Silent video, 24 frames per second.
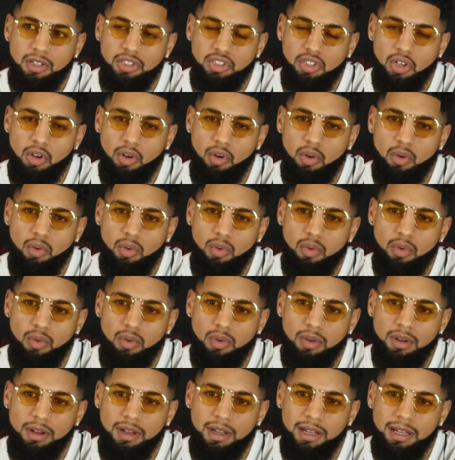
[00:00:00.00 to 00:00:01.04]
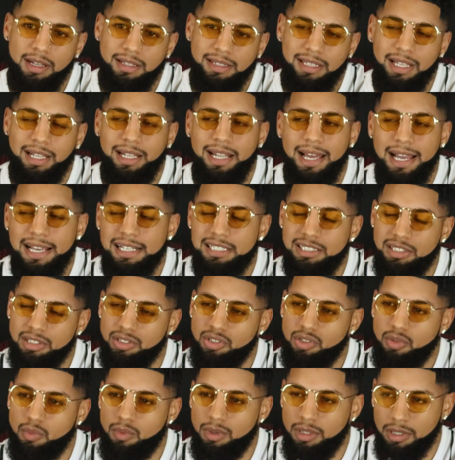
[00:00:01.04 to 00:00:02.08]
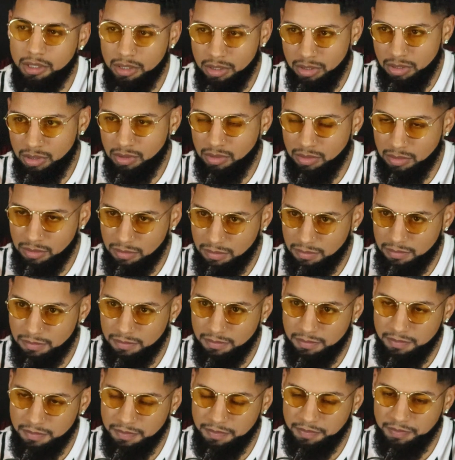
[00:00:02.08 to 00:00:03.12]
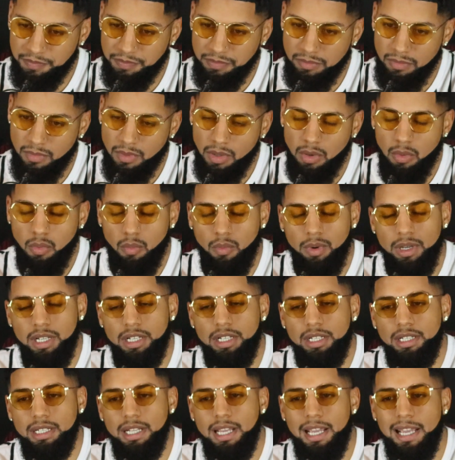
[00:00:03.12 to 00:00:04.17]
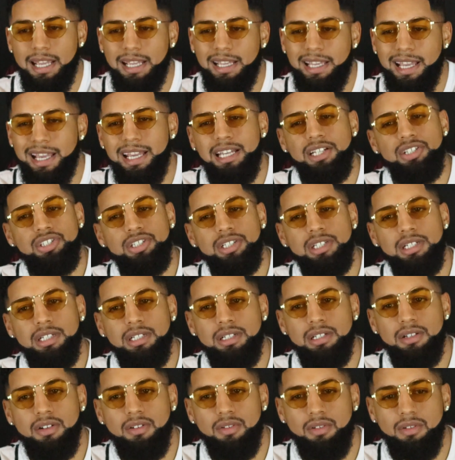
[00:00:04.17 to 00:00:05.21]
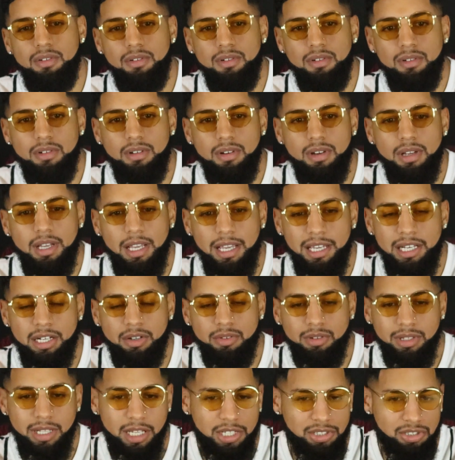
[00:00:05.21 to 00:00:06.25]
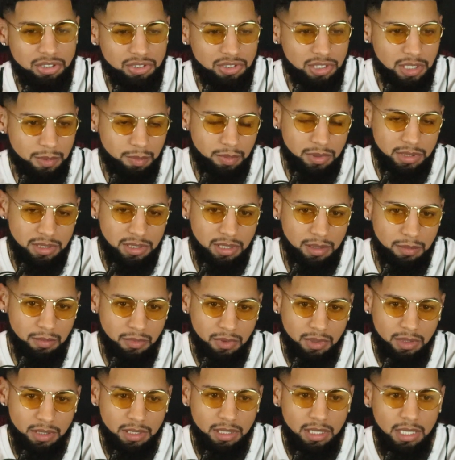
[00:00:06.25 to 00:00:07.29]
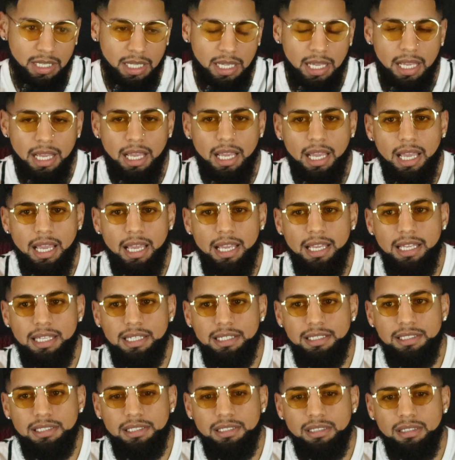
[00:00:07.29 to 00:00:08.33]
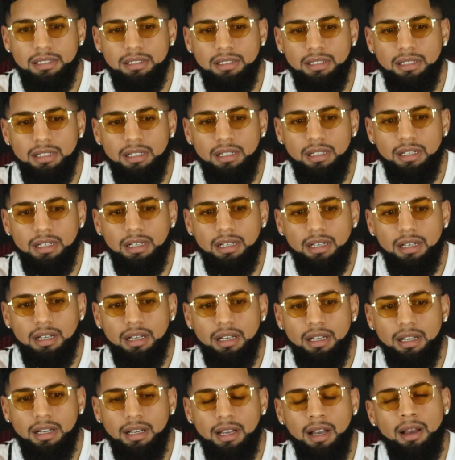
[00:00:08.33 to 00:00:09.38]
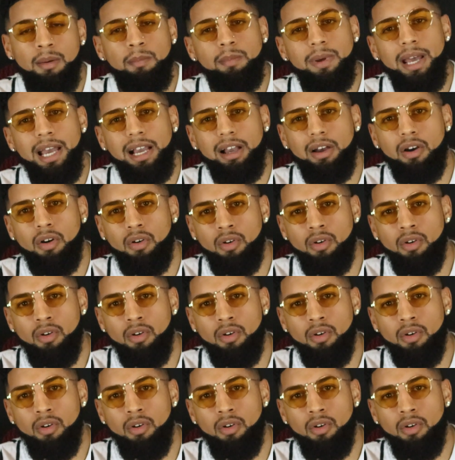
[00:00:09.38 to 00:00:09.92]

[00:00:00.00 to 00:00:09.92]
So the last thing you want to do when engaging in a relationship with someone is come back